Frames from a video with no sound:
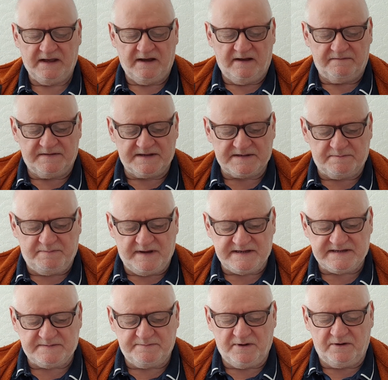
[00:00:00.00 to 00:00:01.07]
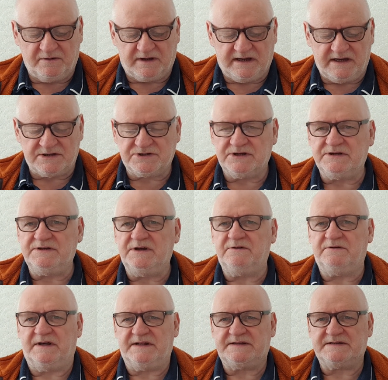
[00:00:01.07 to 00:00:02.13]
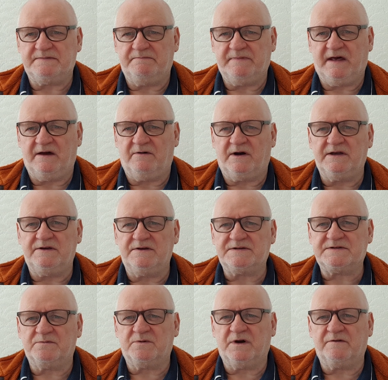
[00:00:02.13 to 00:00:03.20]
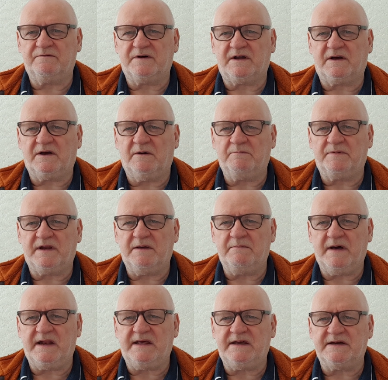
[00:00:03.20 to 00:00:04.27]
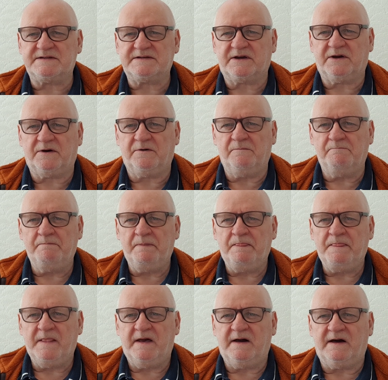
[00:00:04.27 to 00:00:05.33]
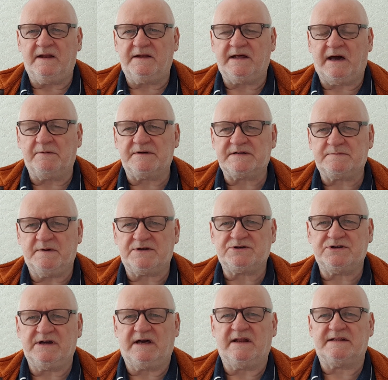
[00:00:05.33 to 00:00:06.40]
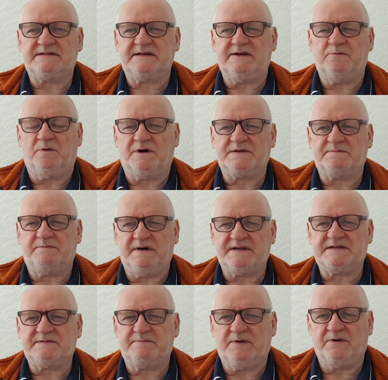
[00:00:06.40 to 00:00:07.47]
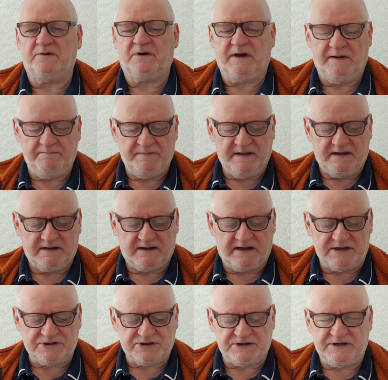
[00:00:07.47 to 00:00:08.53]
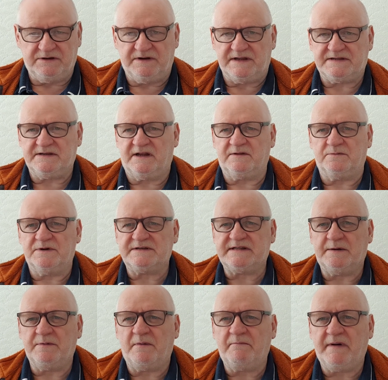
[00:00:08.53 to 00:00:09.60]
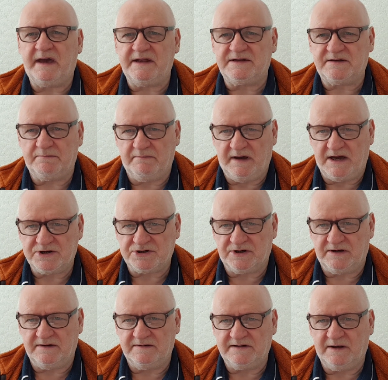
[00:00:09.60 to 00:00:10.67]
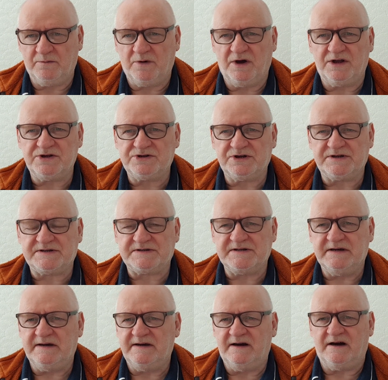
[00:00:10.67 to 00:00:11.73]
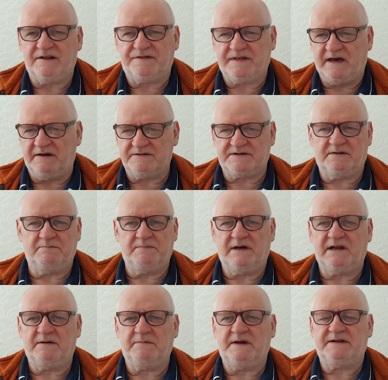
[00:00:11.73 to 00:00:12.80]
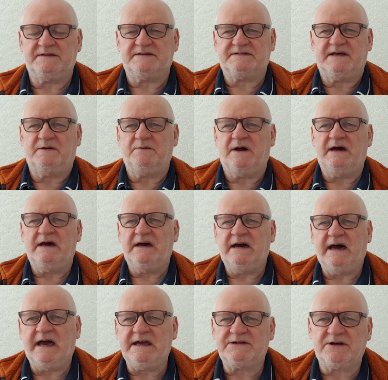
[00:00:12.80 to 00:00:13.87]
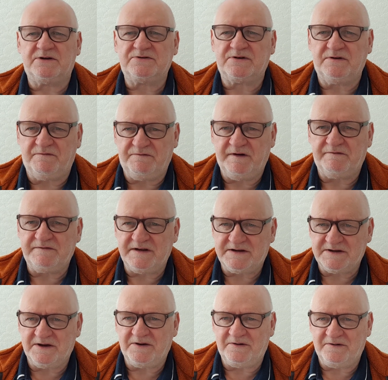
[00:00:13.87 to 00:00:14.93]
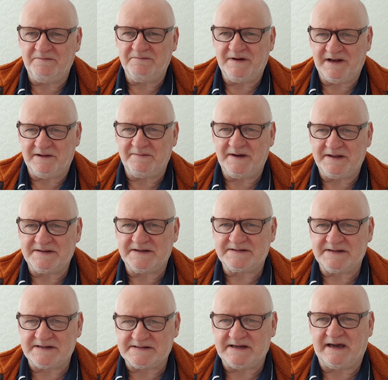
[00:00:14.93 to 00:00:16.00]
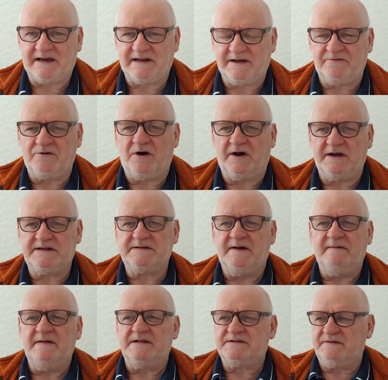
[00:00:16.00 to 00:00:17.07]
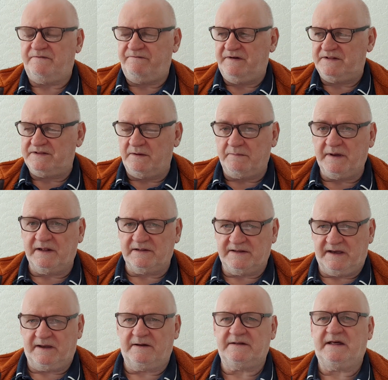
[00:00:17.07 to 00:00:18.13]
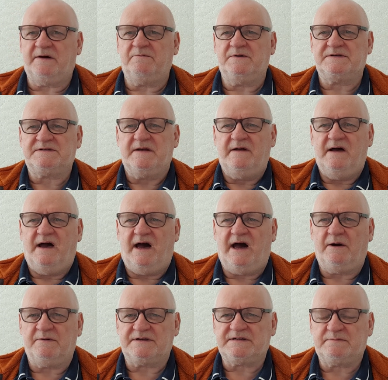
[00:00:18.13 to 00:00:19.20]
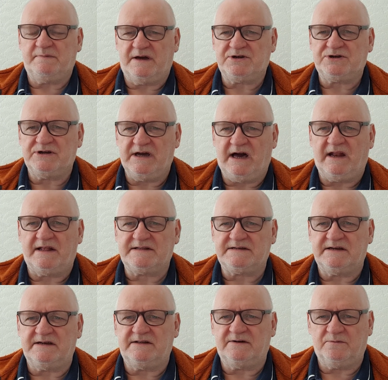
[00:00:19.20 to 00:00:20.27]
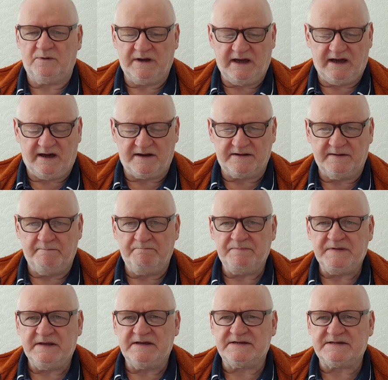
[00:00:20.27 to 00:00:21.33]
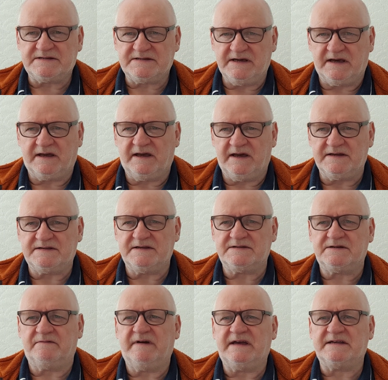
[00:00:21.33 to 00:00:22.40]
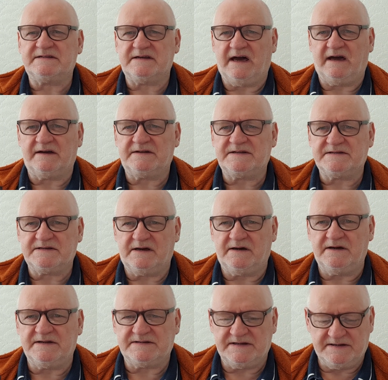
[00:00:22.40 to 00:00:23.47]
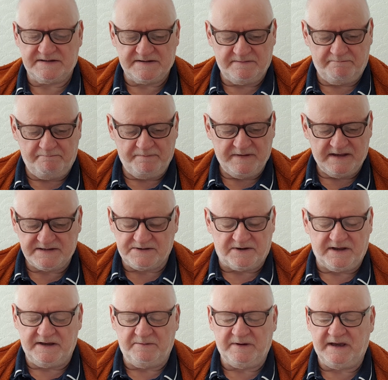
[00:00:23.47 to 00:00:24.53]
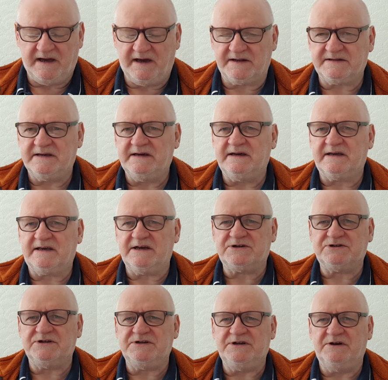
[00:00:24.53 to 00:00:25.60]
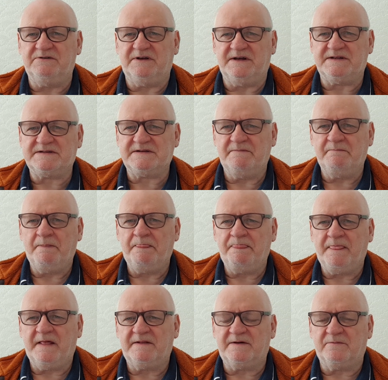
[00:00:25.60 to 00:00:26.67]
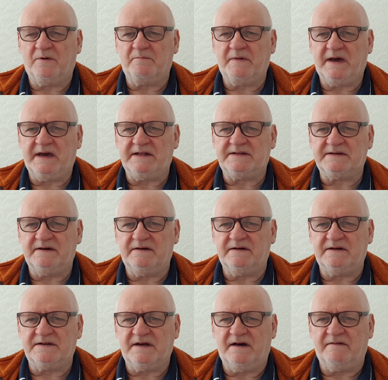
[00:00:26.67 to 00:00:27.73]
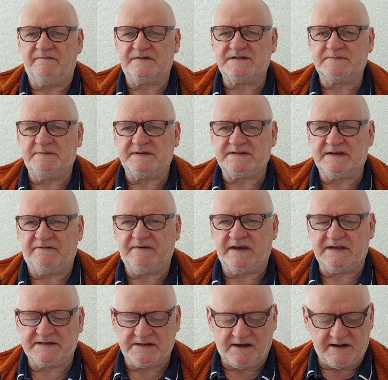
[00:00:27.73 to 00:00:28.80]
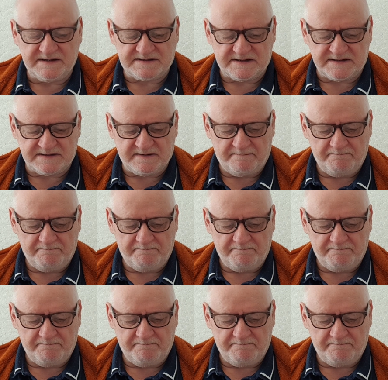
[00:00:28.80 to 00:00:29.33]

There's bespoke kitchen units. Now, I used to work for a company many years ago, and our speciality was bespoke kitchen units. In other words, they were made to measure. They weren't just 1,000 millimeters. They were 852 millimeters, exactly right, to fit the building. And that was our speciality, that we had staircases of exact sizes. Sorry, we had kitchen units that were made of specific sizes.